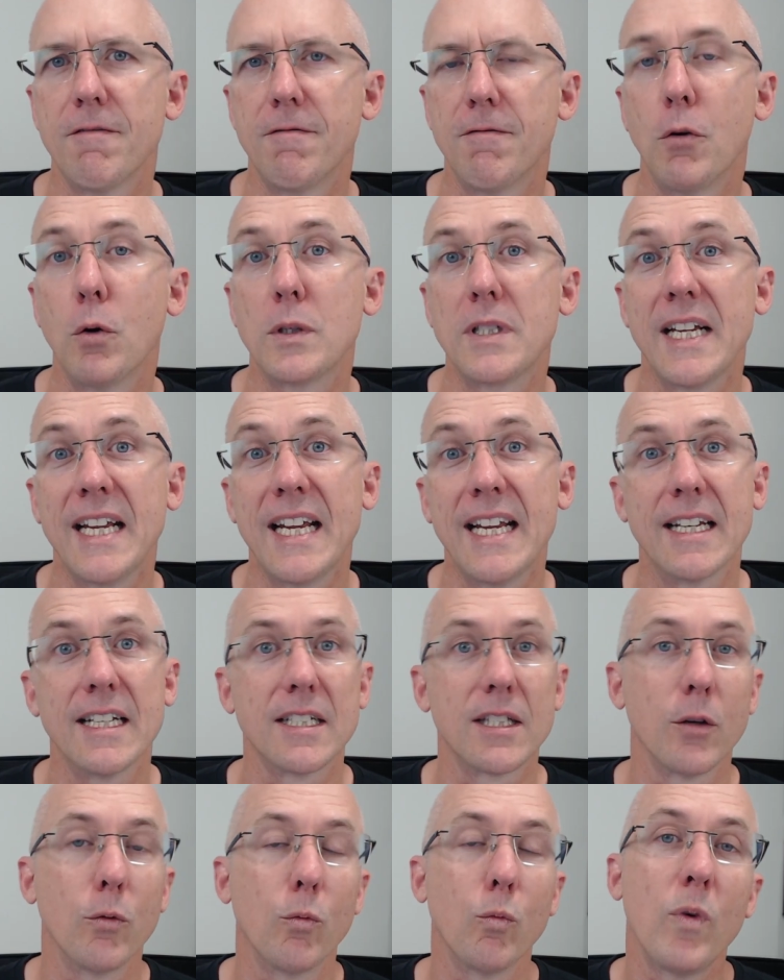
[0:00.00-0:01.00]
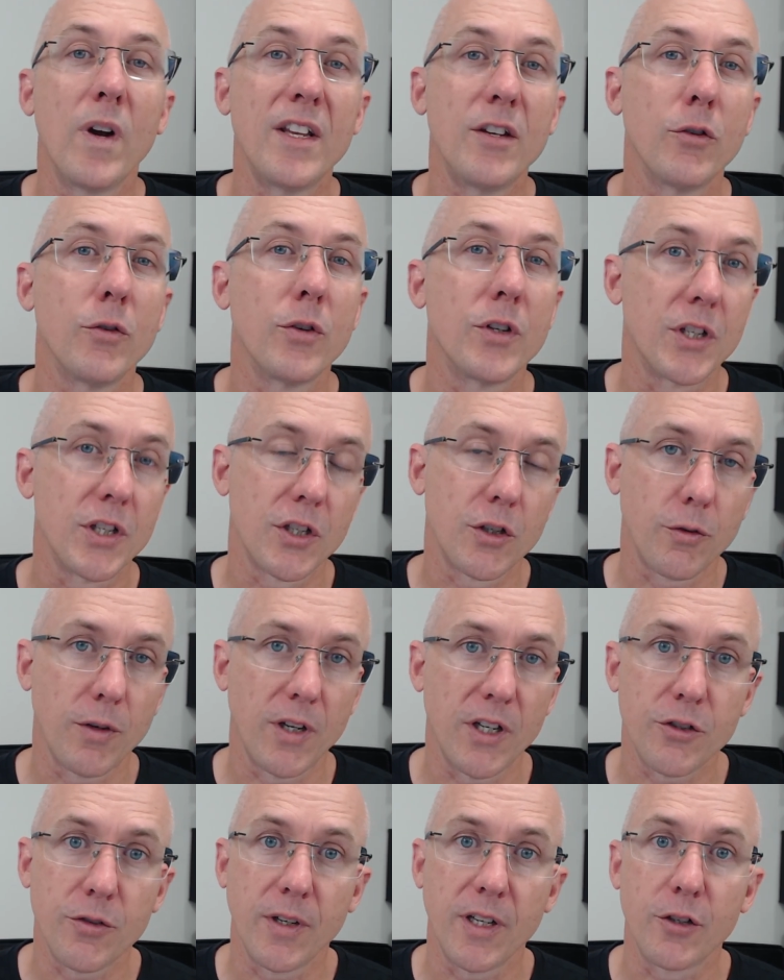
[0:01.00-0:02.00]
14 is that when you're a
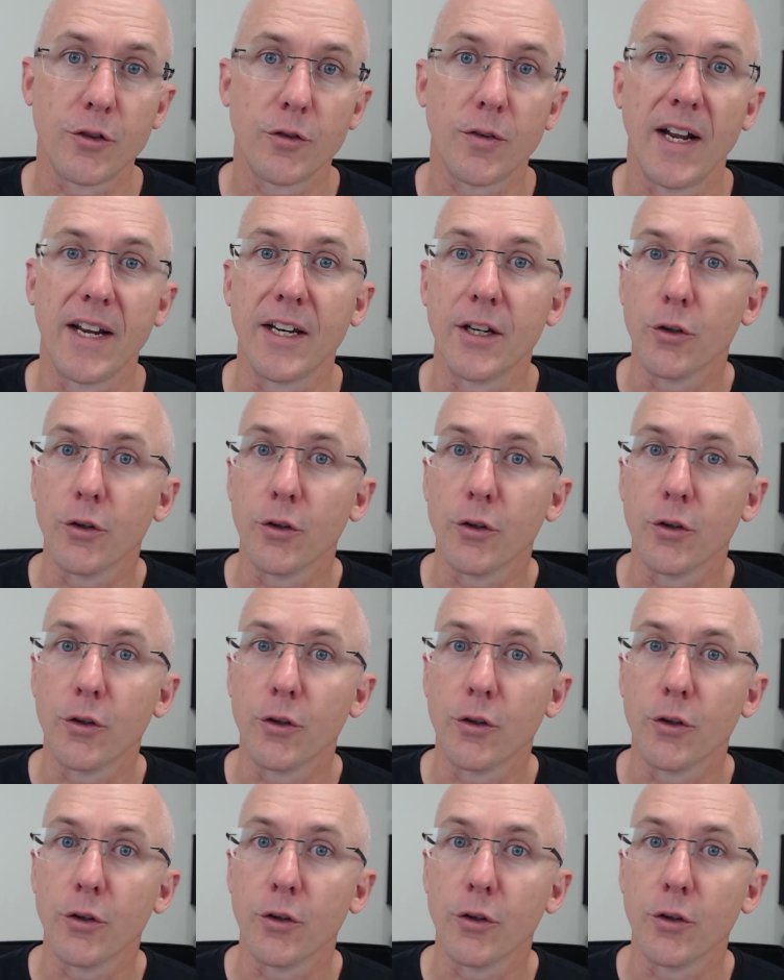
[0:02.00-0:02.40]
discretionary trader,